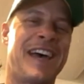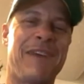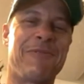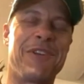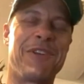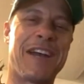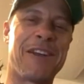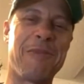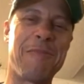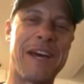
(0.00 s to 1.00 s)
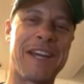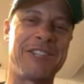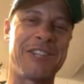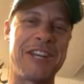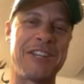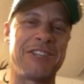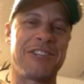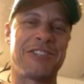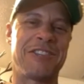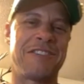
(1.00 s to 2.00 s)
I'd go back and change it
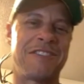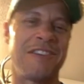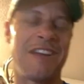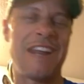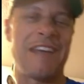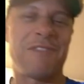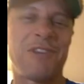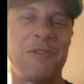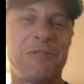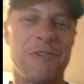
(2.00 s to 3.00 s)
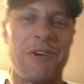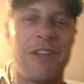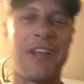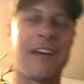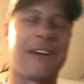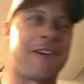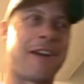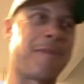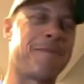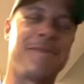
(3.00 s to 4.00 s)
just to not have to go through all of that
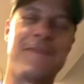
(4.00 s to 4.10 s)
crap.